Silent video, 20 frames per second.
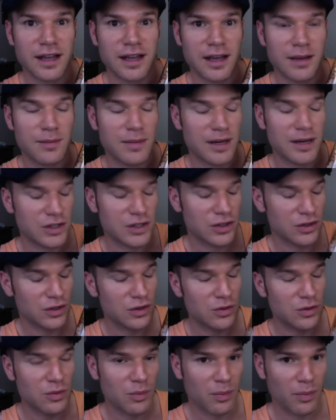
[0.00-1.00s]
and make sure
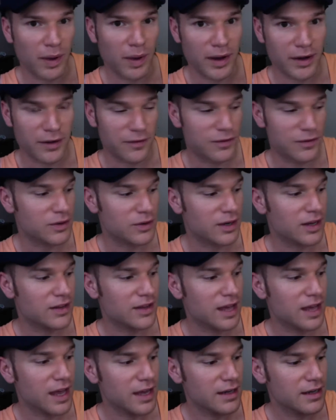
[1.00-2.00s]
you buy your food. And
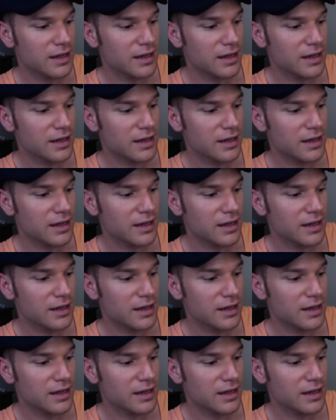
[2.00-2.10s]
then,